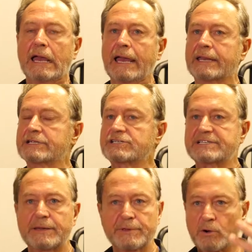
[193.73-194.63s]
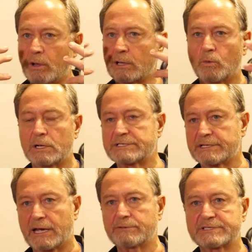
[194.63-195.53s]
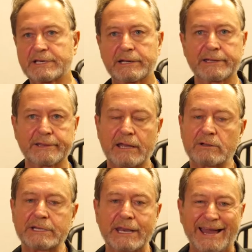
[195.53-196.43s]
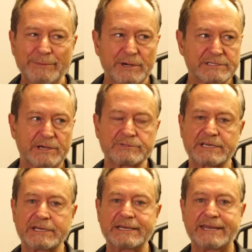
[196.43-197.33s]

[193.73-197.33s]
and it just hit me all at once. And I was getting not only nightmares, I was getting